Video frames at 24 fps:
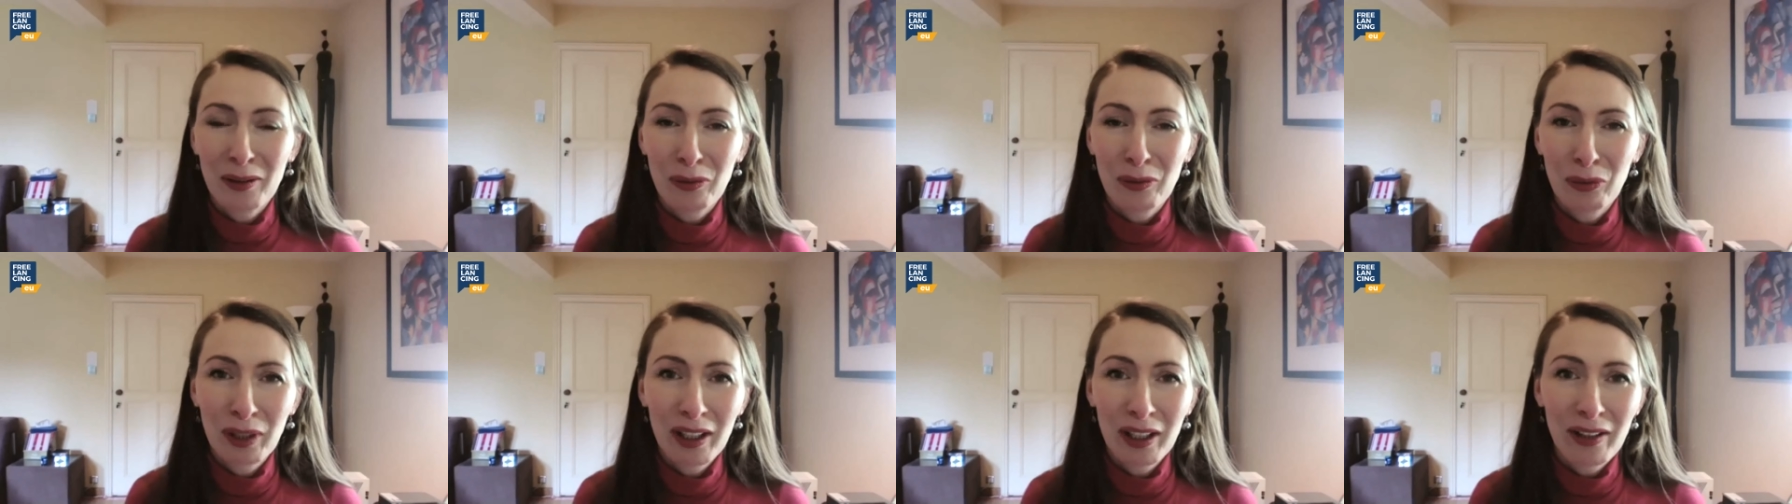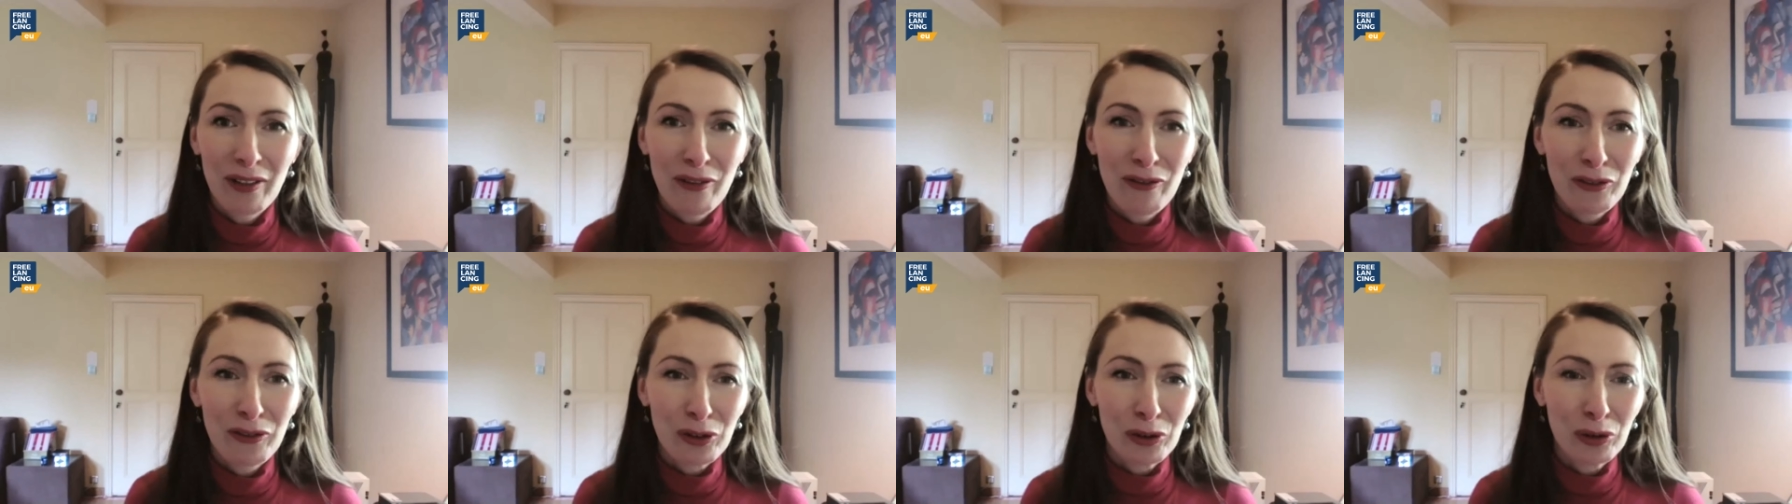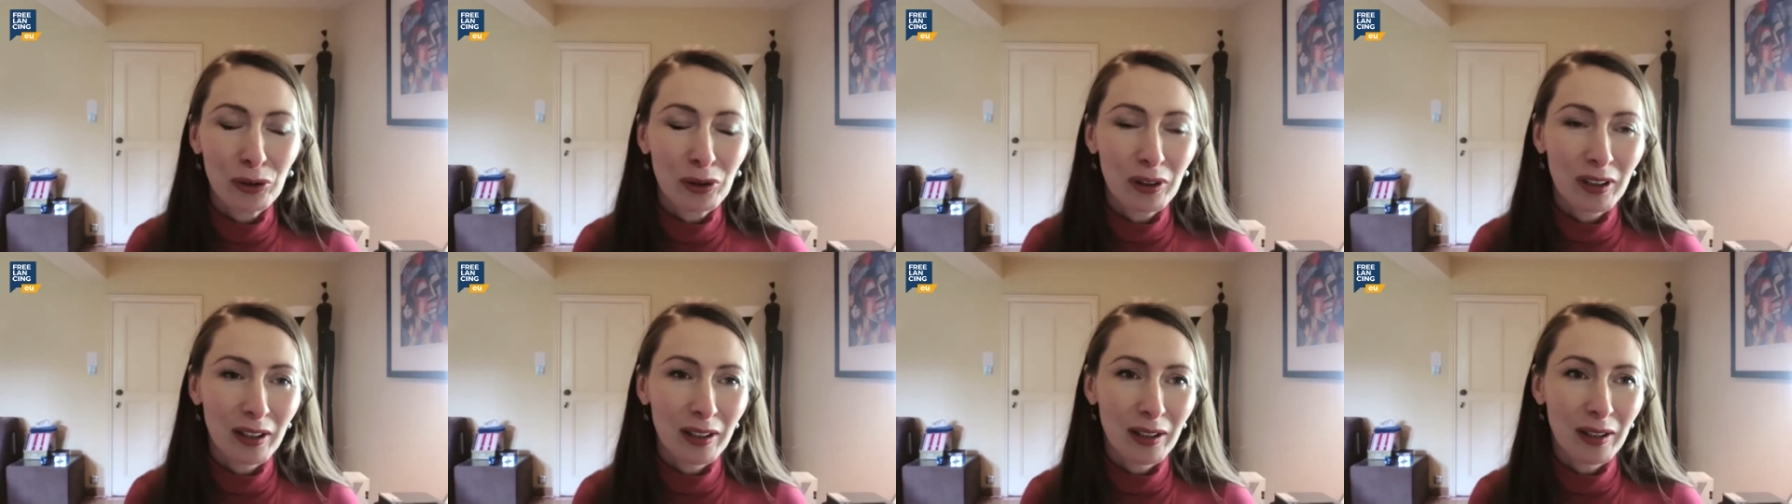went
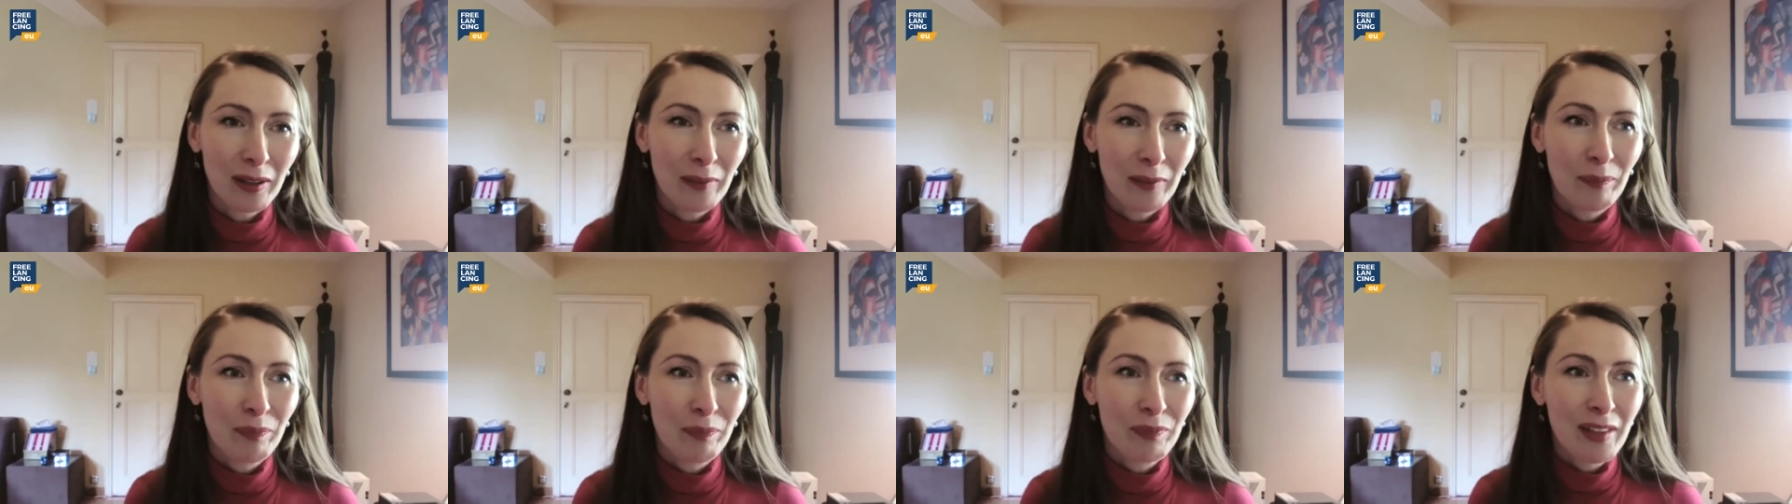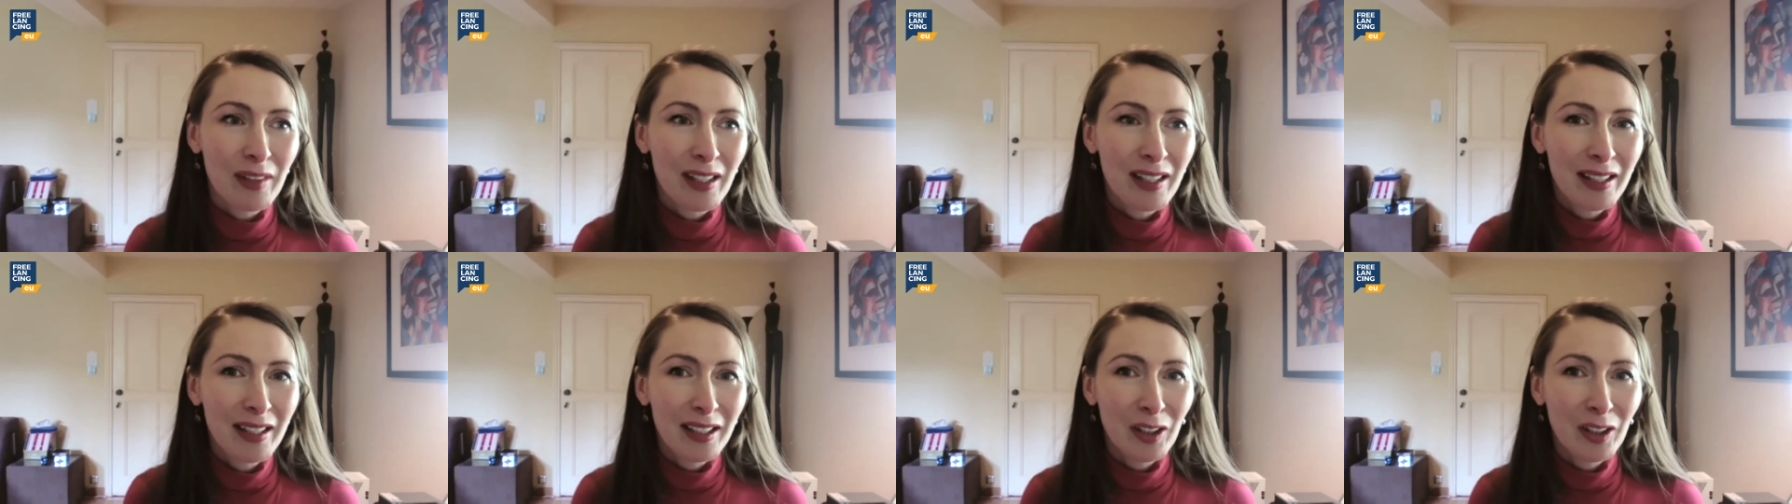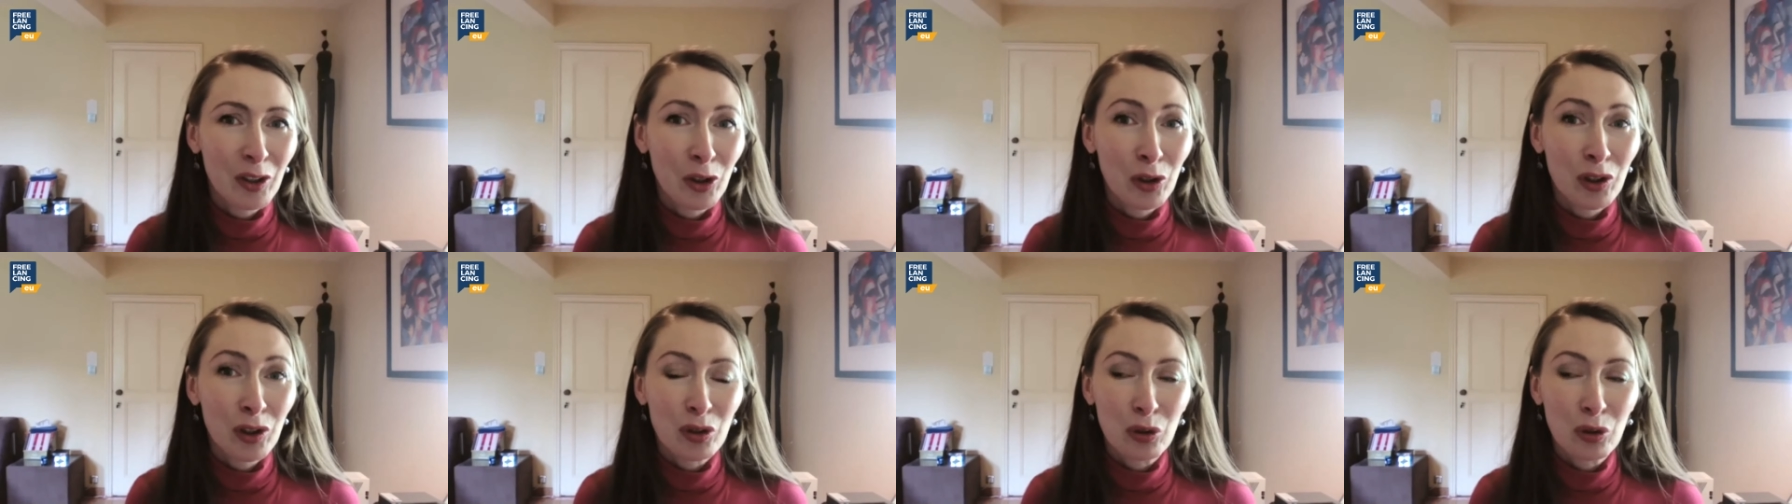through
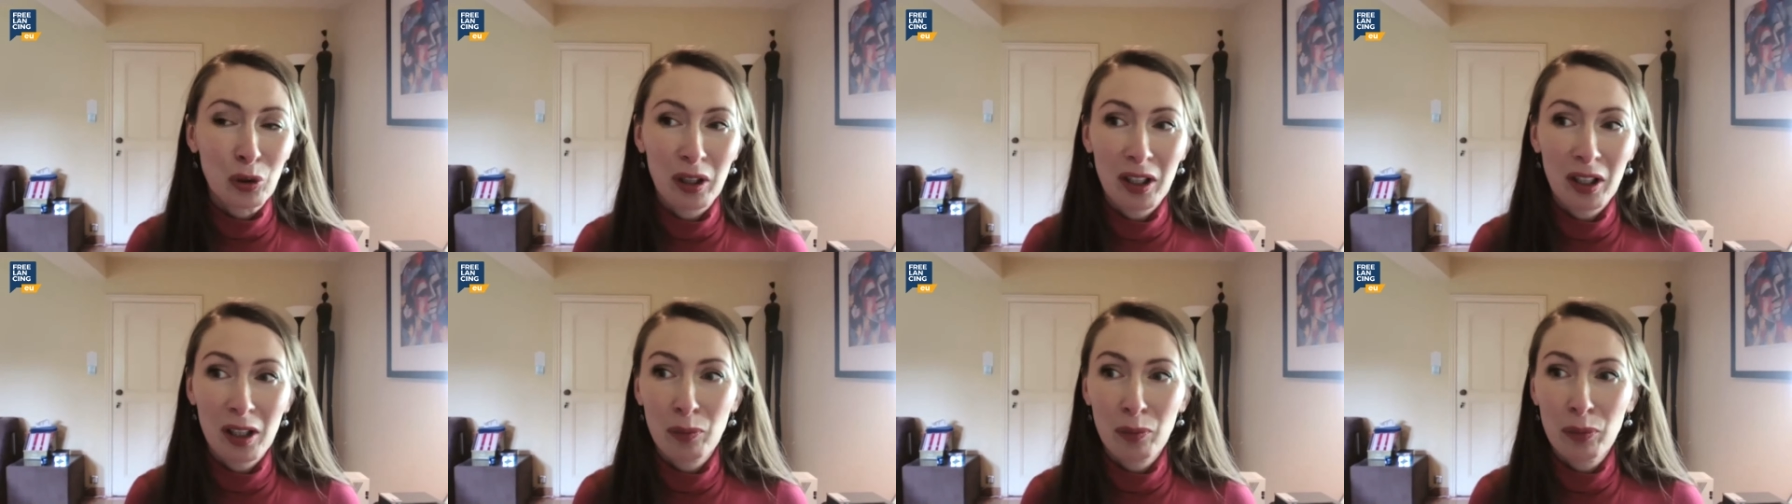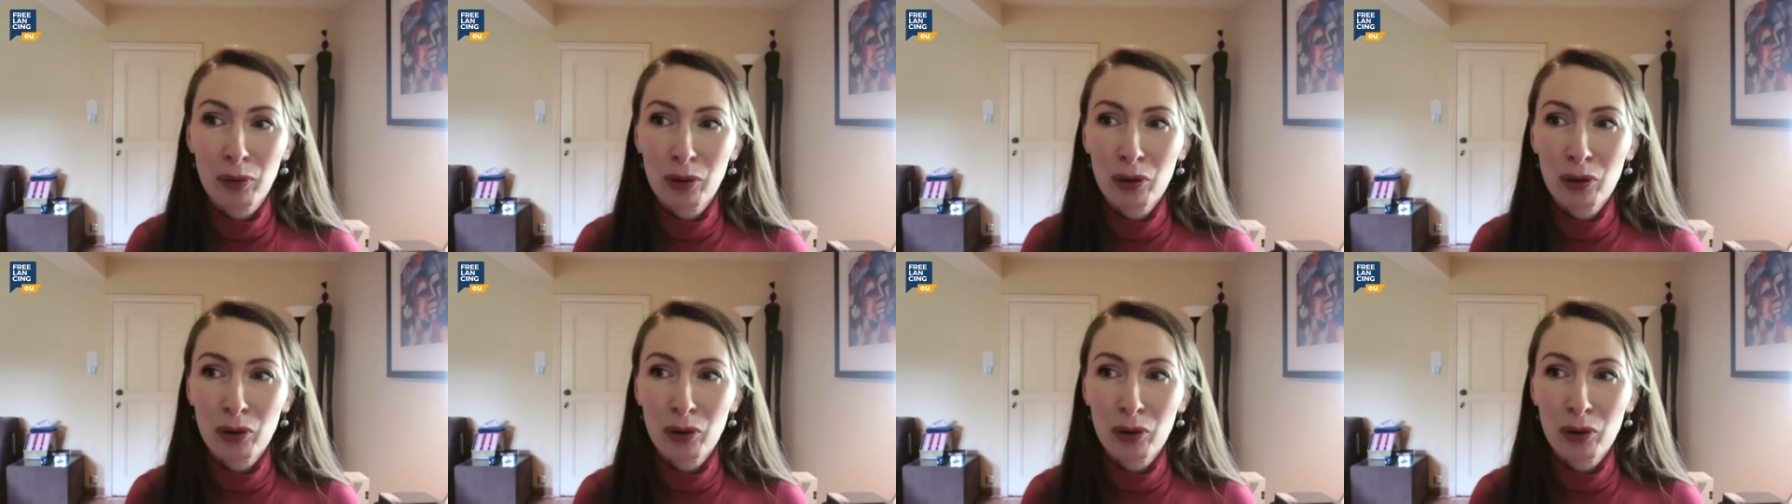in order to help